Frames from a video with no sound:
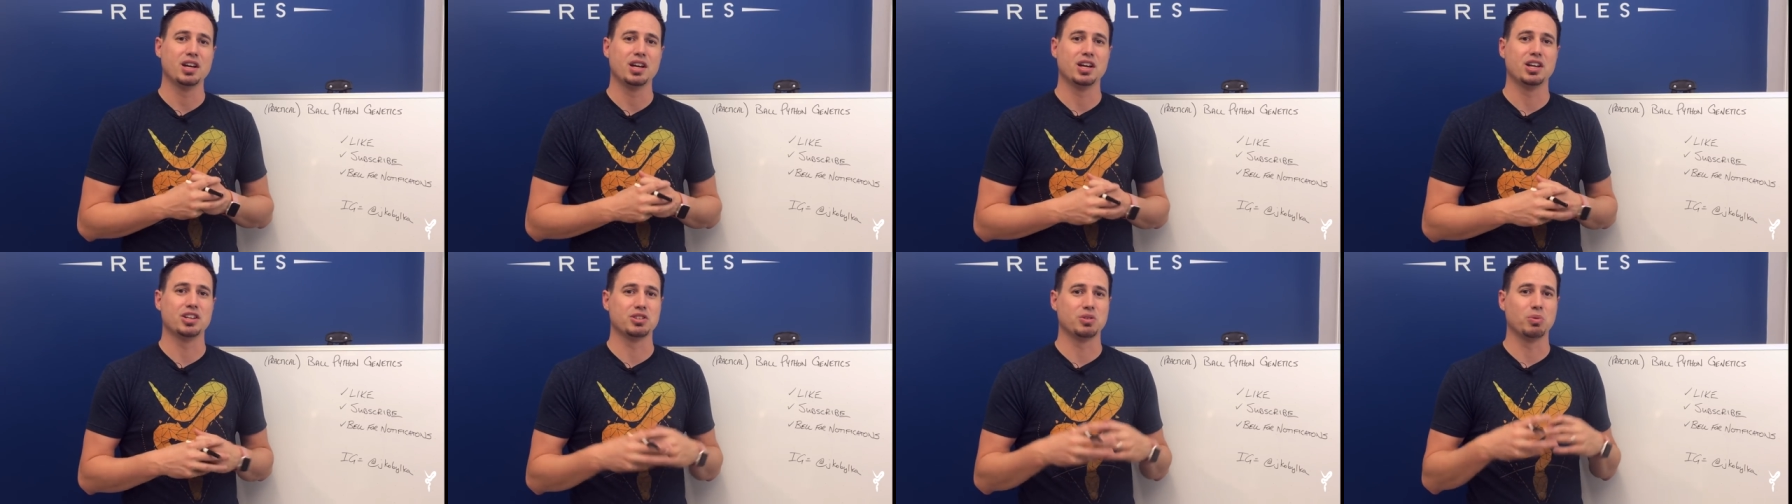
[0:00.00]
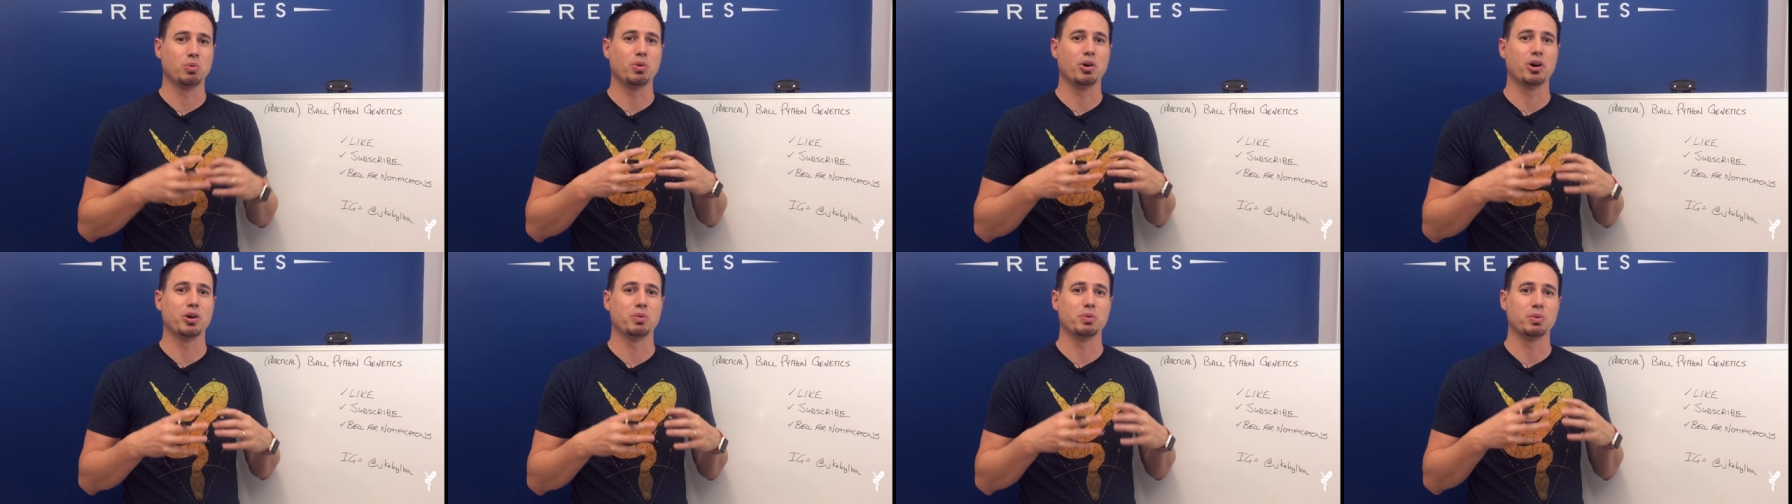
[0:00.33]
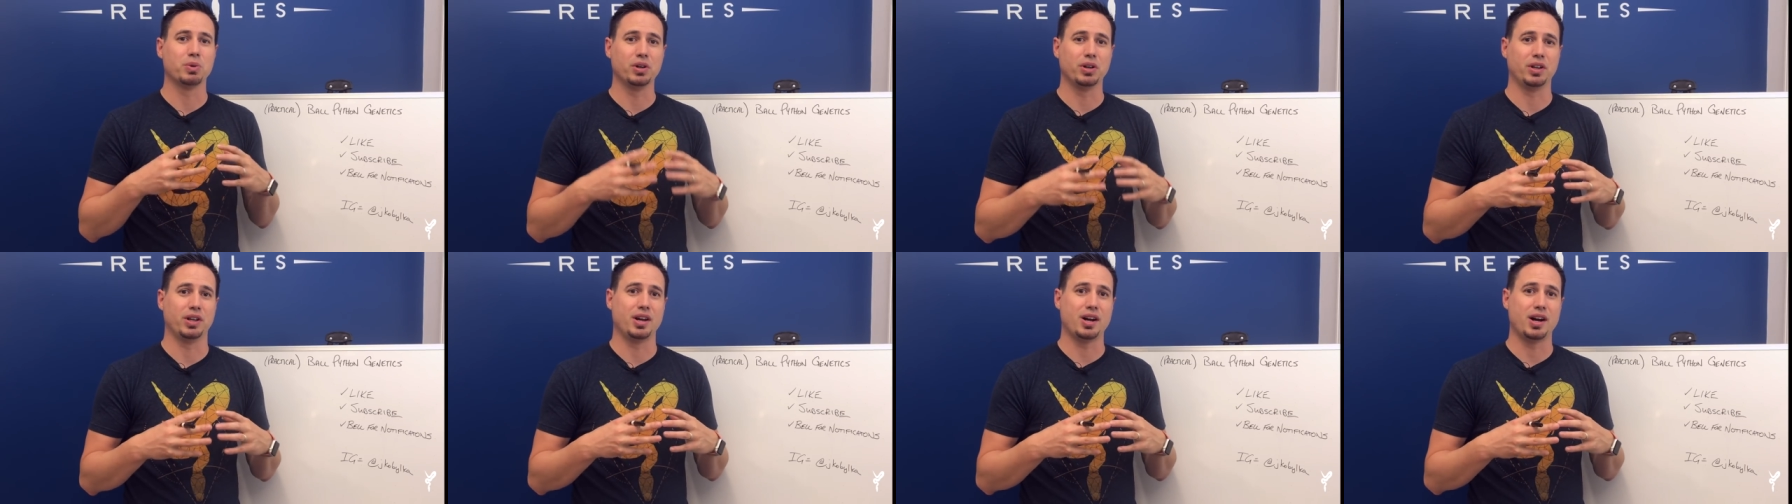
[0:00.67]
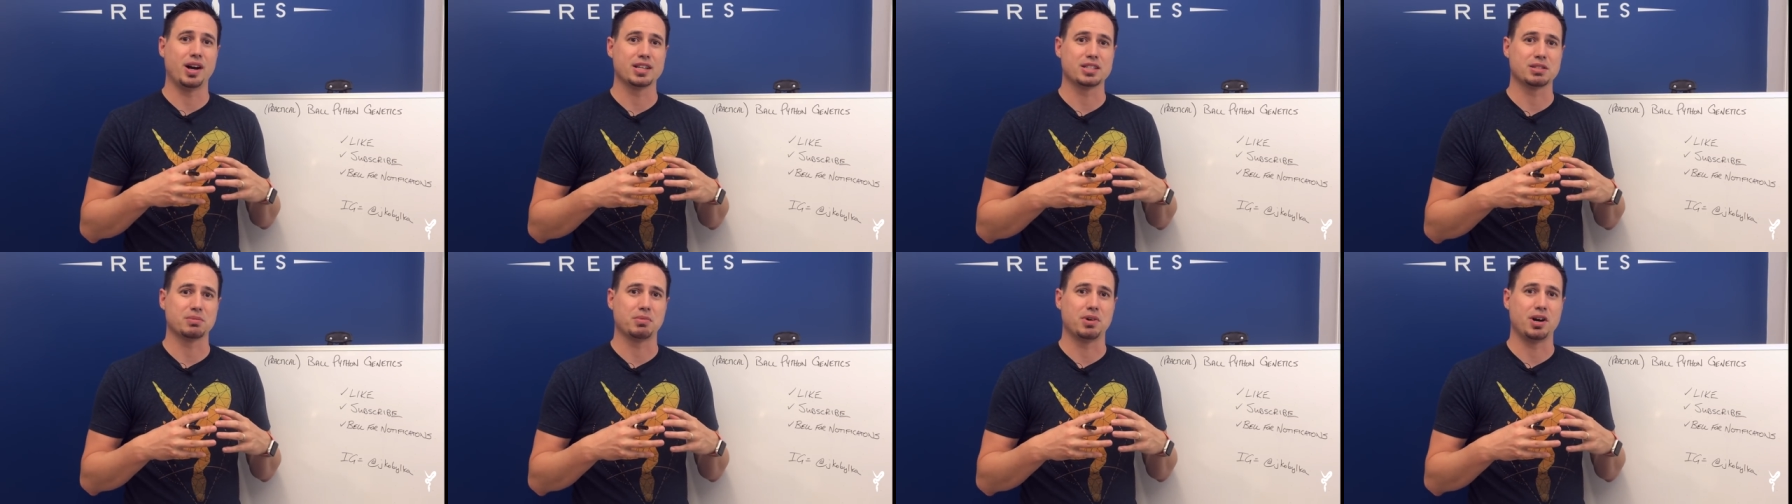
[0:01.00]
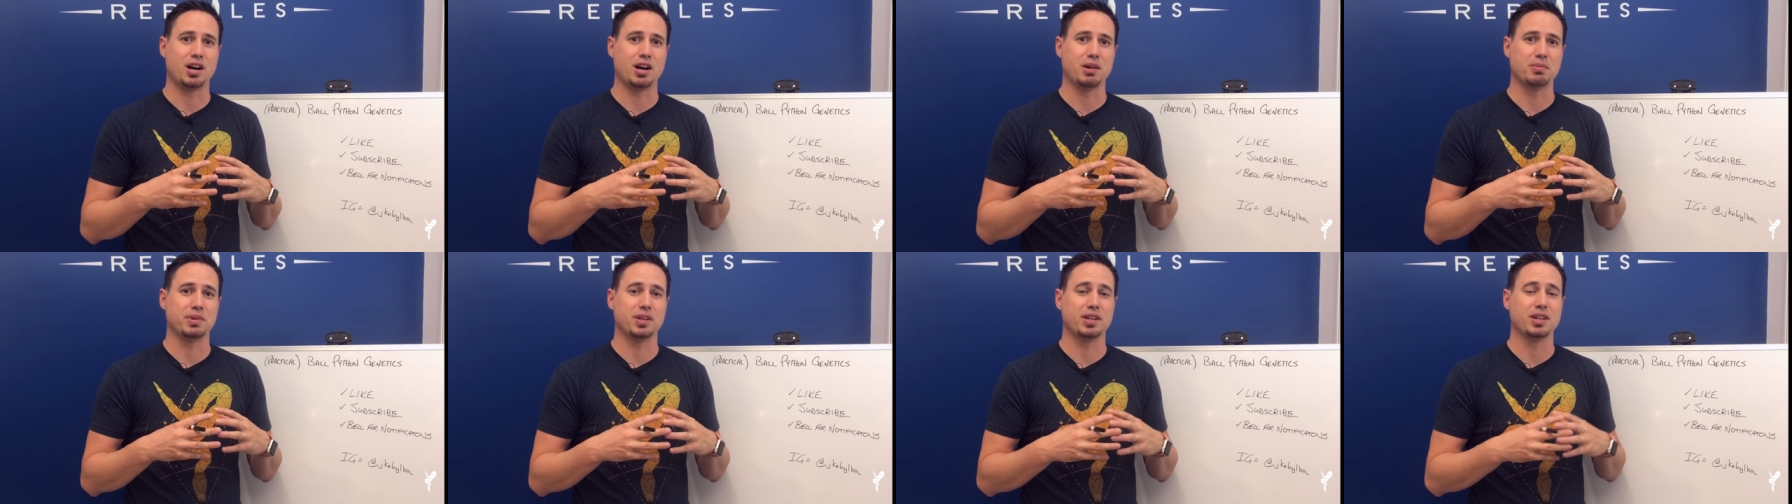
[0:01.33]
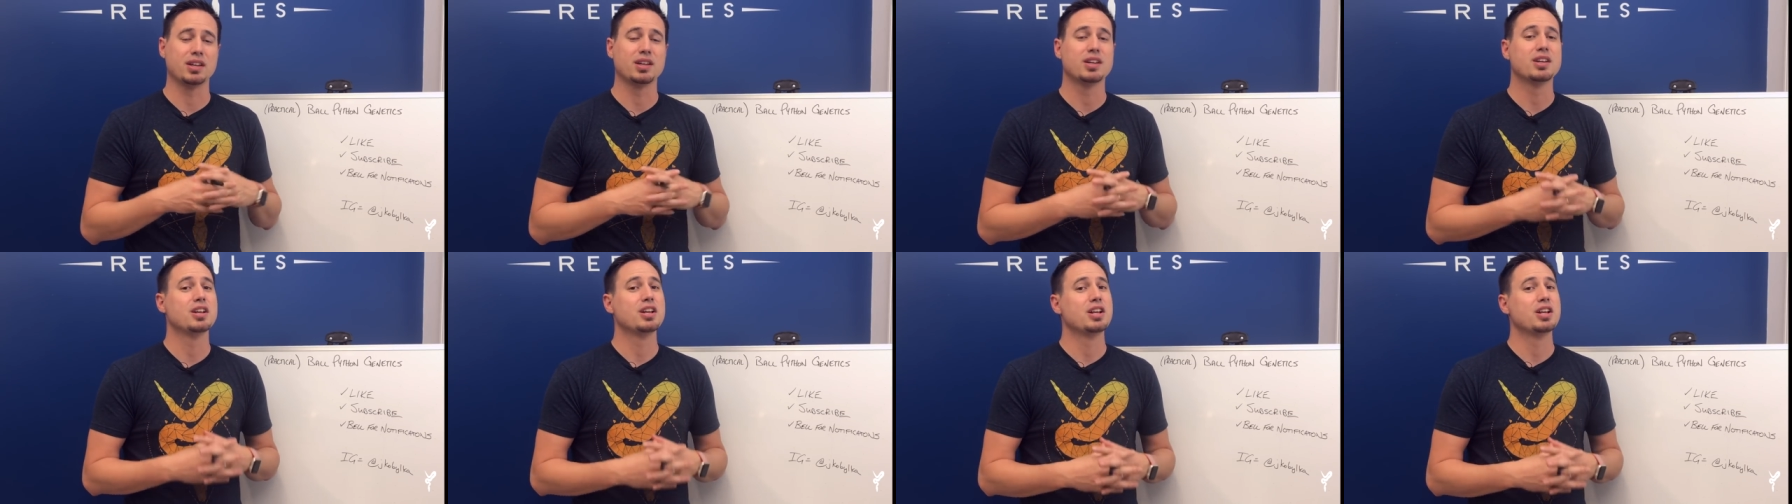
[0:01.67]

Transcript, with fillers: into one really awesome hobby.